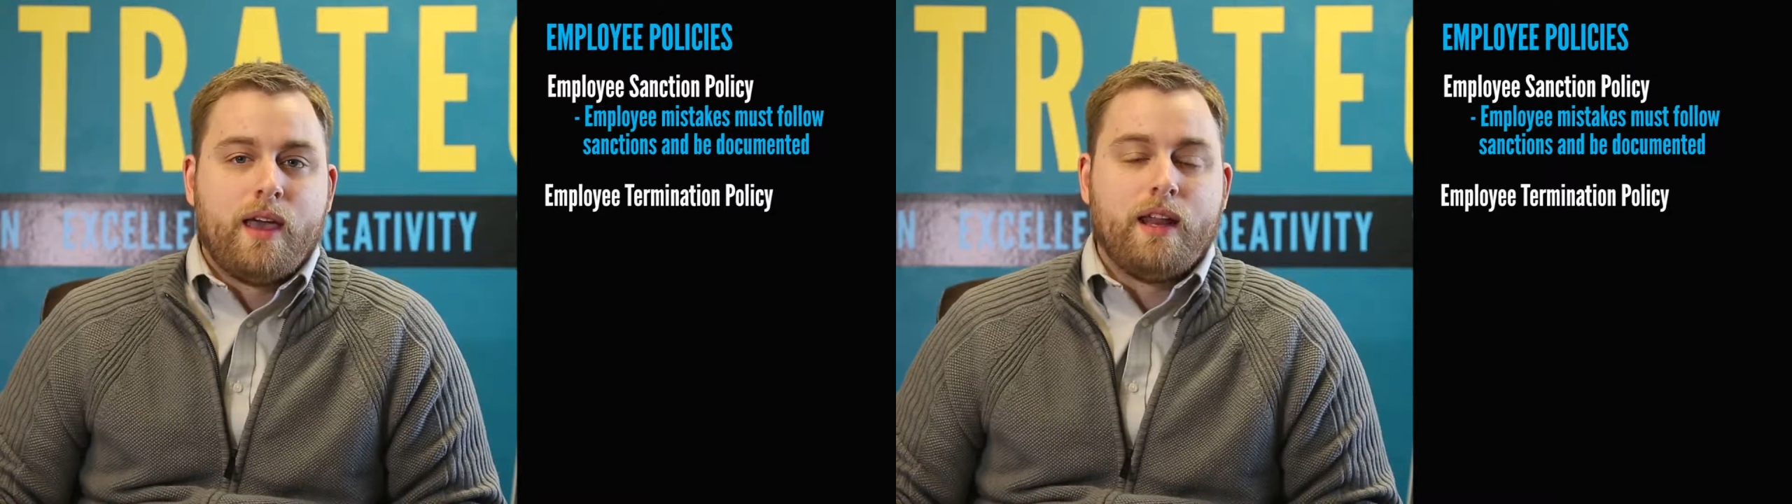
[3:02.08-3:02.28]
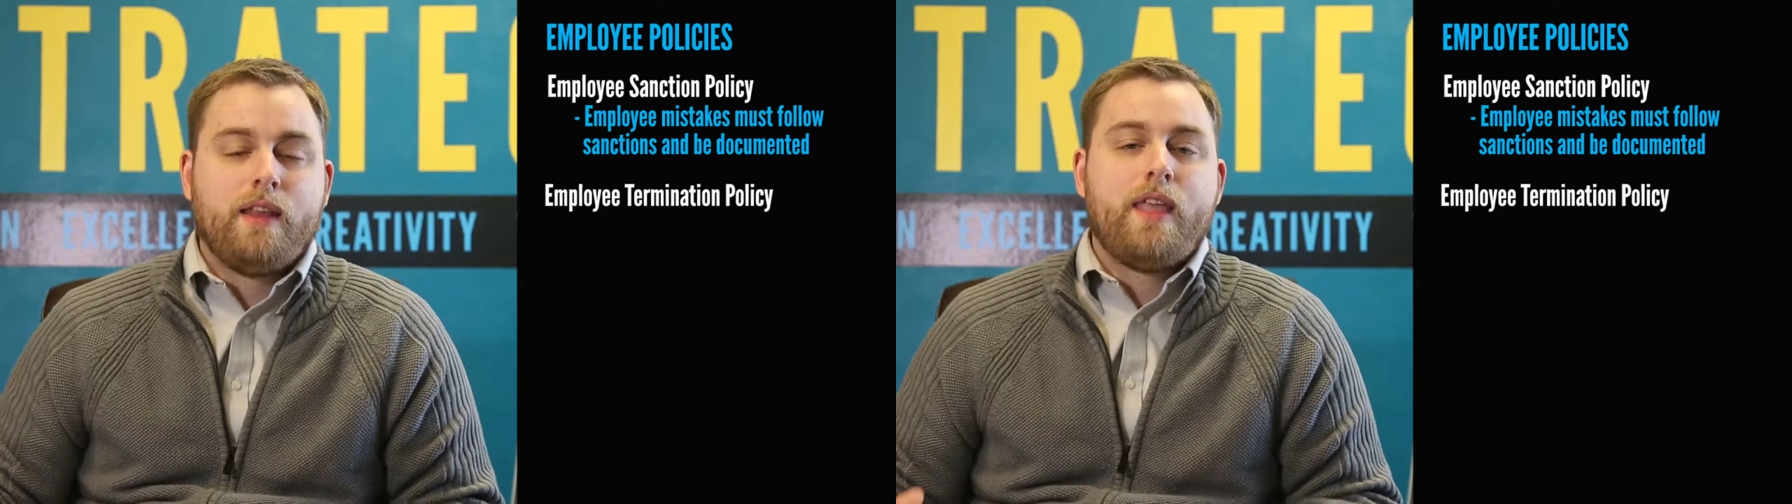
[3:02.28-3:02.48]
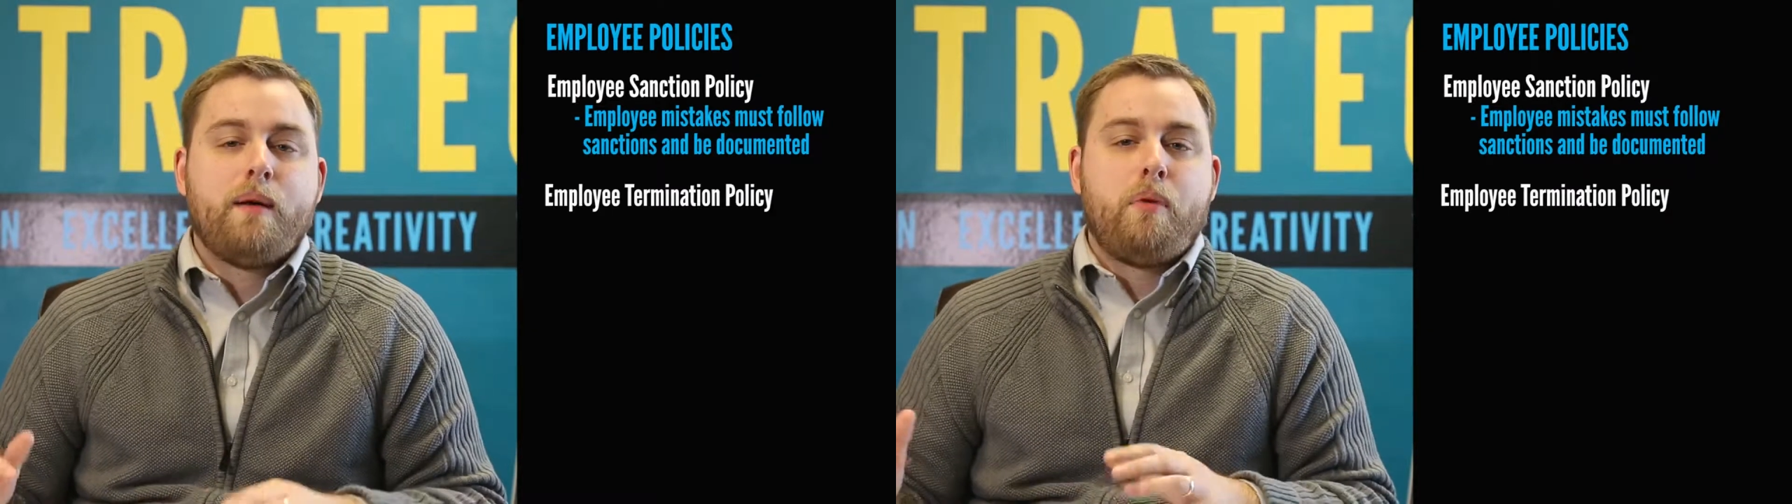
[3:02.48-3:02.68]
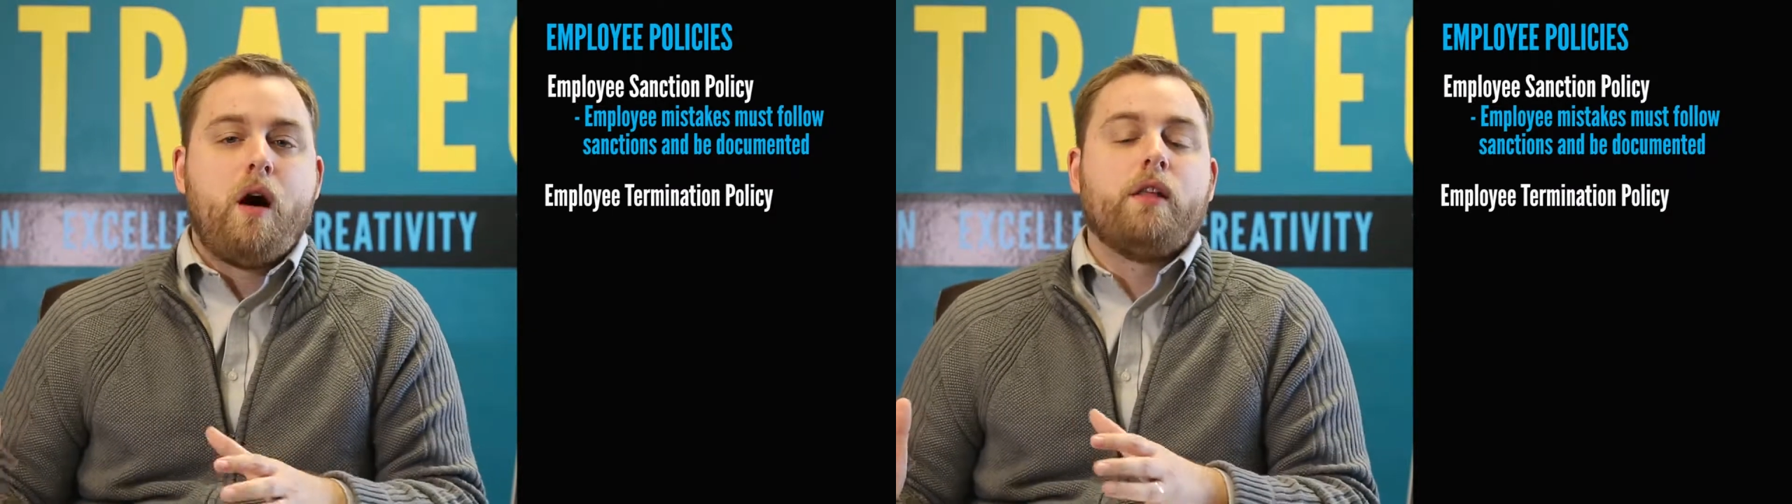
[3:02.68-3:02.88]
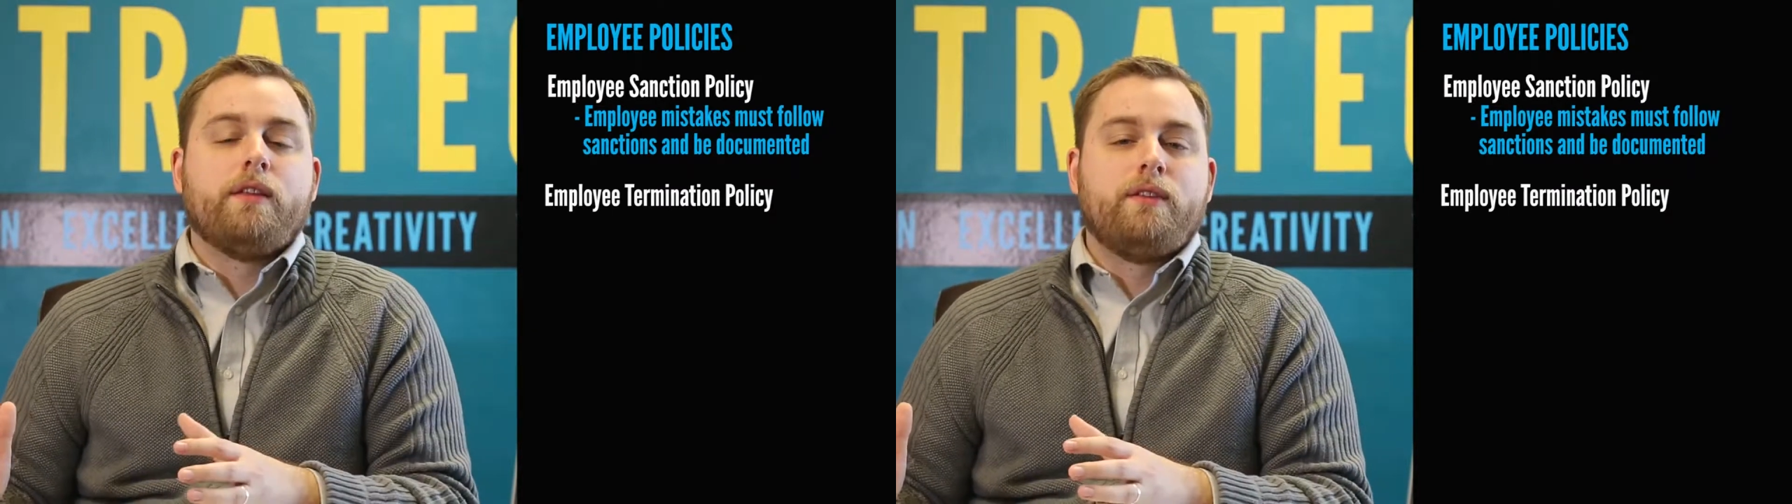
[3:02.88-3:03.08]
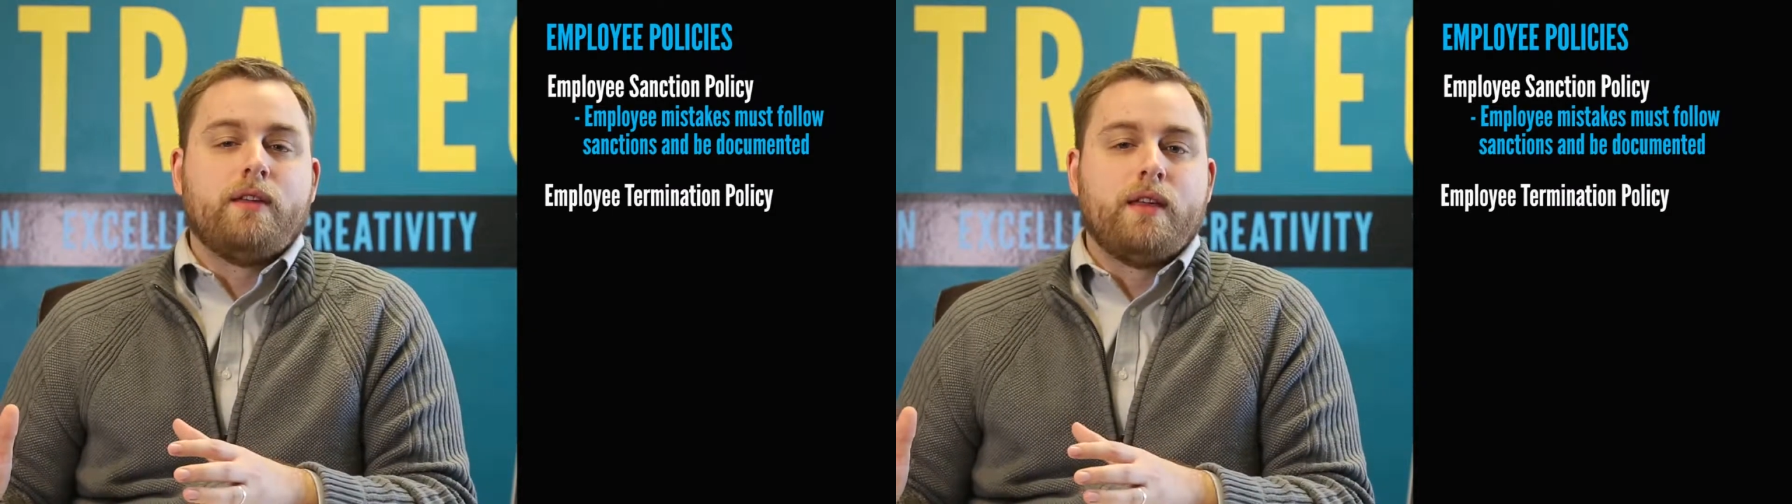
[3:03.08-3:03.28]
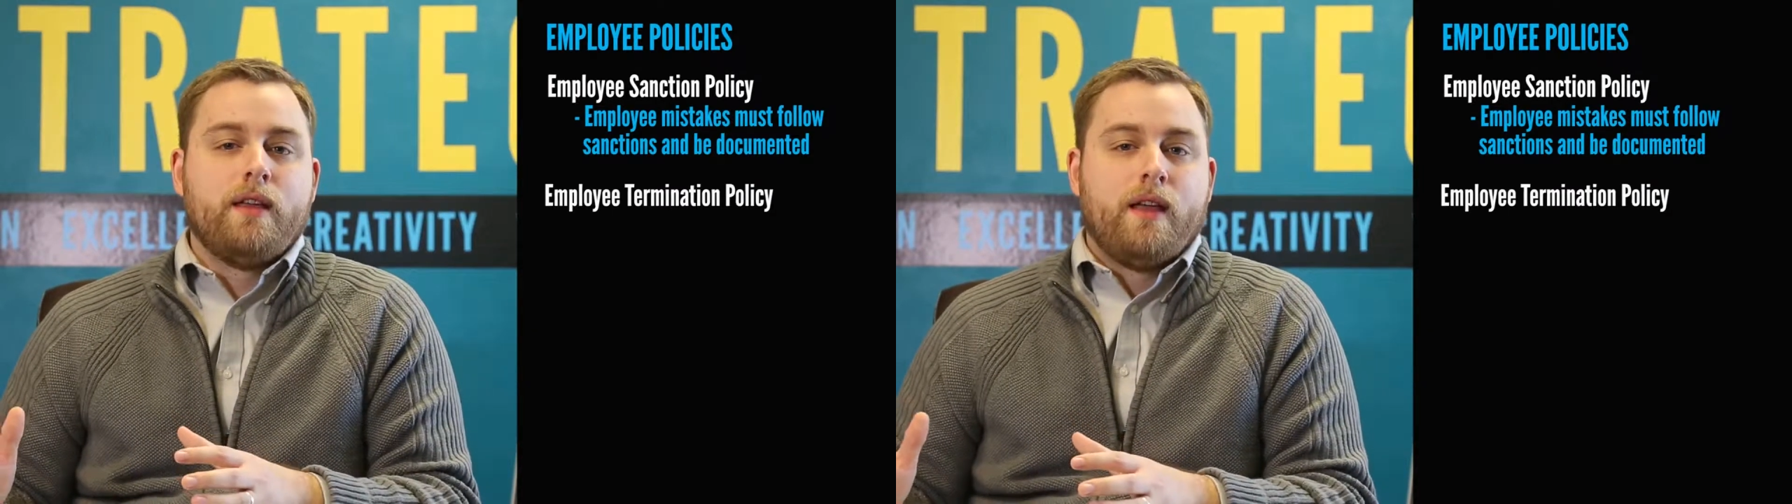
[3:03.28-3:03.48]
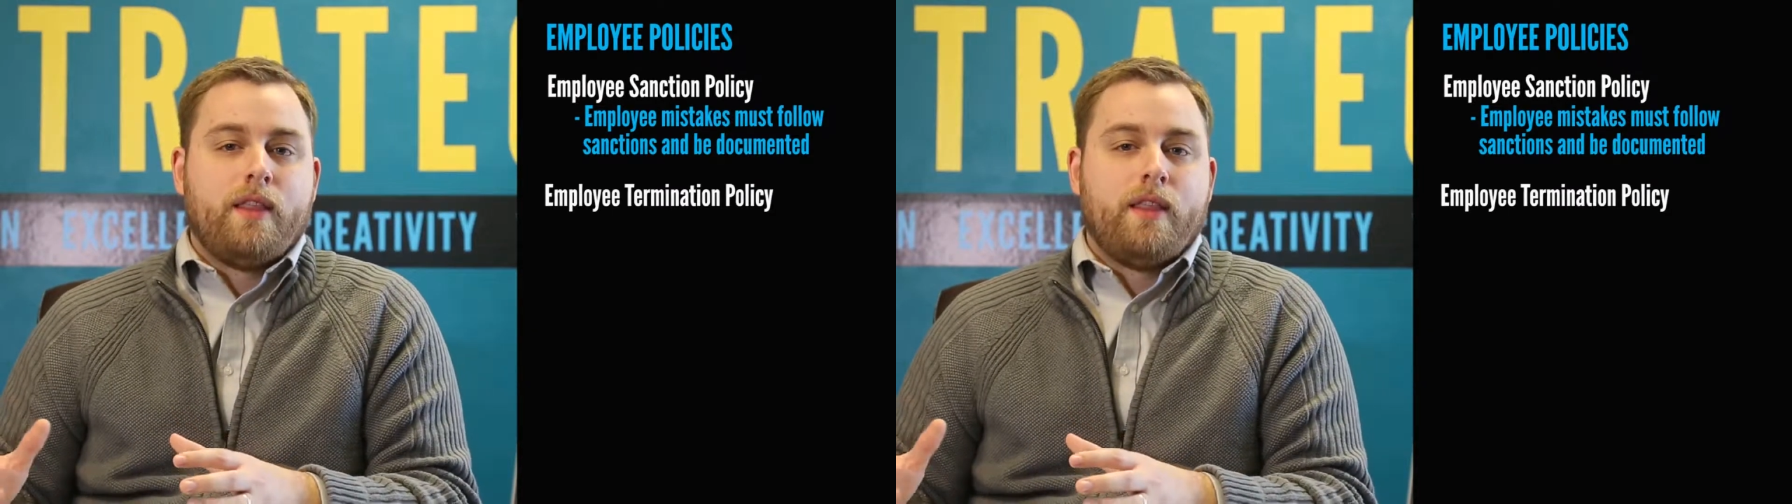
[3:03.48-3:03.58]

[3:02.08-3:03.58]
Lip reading: And in that policy